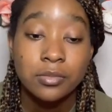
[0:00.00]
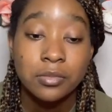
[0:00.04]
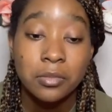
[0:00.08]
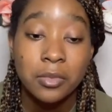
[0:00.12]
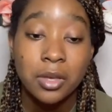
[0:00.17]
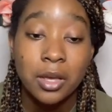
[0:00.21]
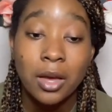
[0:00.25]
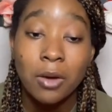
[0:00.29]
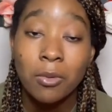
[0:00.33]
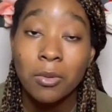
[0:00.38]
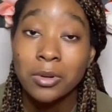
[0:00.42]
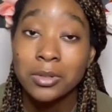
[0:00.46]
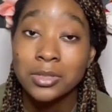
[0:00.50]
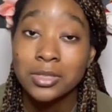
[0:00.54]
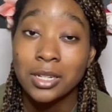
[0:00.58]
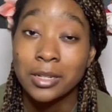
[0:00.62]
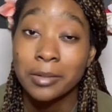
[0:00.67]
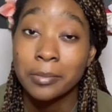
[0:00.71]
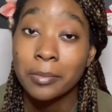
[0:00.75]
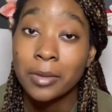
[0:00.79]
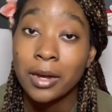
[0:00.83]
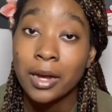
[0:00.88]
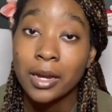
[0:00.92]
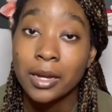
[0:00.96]
I won't say
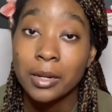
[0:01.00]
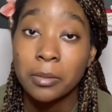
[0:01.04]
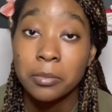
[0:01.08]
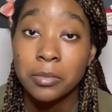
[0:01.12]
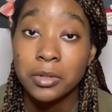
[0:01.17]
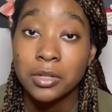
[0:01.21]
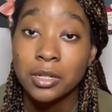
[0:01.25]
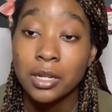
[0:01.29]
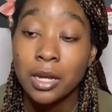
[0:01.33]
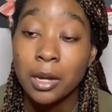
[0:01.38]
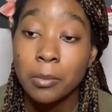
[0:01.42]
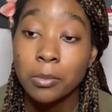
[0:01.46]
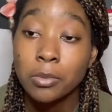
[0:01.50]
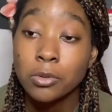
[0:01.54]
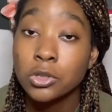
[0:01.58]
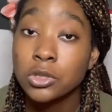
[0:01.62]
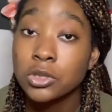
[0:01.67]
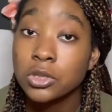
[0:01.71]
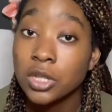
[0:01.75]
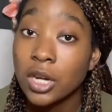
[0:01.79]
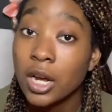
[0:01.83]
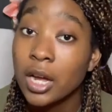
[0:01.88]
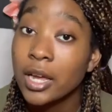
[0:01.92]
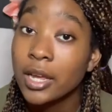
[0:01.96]
might, but I'm pretty
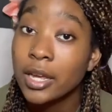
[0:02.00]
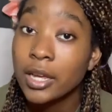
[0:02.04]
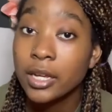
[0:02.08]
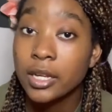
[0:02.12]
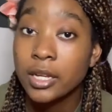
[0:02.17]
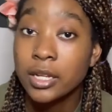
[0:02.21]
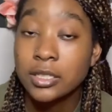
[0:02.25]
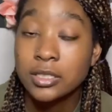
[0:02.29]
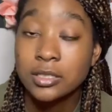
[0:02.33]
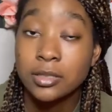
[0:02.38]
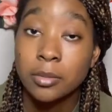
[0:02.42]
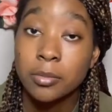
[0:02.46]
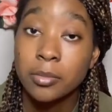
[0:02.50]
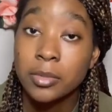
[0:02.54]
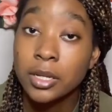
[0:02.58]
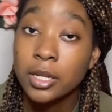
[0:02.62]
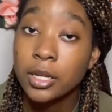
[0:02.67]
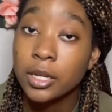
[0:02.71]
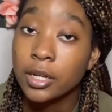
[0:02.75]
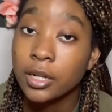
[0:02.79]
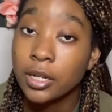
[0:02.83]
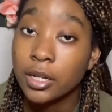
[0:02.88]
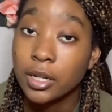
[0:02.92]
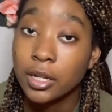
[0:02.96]
sure I add some men
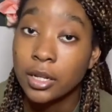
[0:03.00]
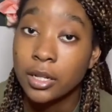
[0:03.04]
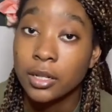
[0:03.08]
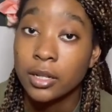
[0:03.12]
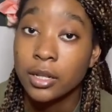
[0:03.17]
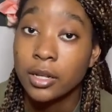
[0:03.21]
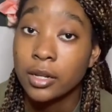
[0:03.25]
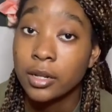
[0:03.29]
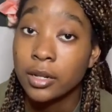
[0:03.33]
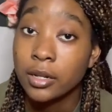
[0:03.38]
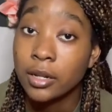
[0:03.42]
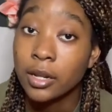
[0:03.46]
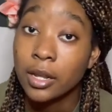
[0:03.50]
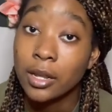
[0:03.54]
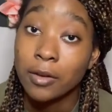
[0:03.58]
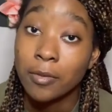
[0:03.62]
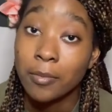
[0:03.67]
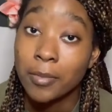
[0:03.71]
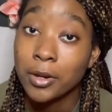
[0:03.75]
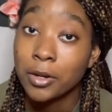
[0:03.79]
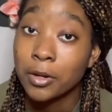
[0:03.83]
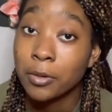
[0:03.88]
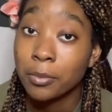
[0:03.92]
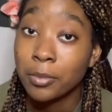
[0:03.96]
in that have
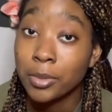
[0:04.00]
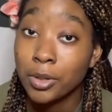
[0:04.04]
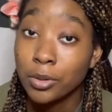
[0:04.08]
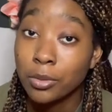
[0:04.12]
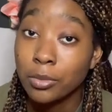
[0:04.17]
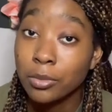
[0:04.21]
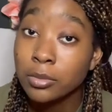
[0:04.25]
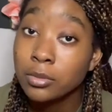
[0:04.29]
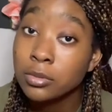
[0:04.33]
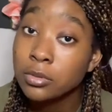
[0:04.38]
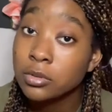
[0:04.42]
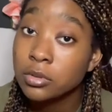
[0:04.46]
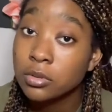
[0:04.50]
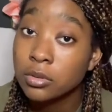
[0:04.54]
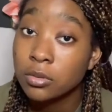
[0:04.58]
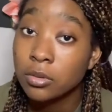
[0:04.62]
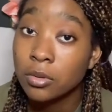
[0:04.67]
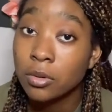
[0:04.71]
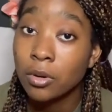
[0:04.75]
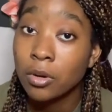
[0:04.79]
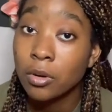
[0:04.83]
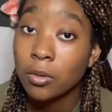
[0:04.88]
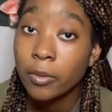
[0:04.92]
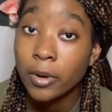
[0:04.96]
been abused
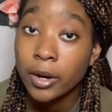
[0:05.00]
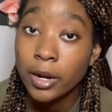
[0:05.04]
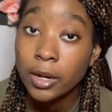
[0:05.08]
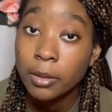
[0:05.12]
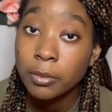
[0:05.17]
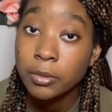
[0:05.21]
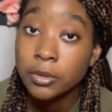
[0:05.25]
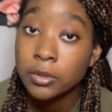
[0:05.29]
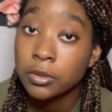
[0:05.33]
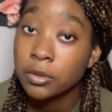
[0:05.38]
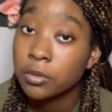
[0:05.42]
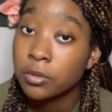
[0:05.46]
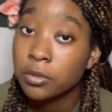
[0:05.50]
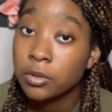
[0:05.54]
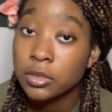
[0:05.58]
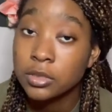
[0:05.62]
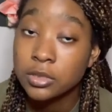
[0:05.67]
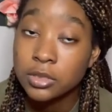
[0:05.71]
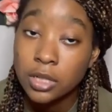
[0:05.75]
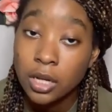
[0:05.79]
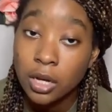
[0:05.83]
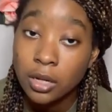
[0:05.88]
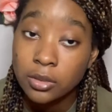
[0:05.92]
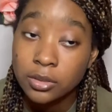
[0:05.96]
or raped or
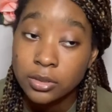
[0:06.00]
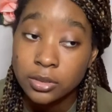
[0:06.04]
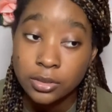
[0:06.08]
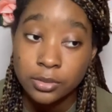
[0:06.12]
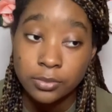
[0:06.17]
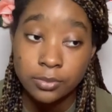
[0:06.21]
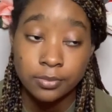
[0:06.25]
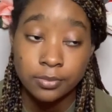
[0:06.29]
assaulted.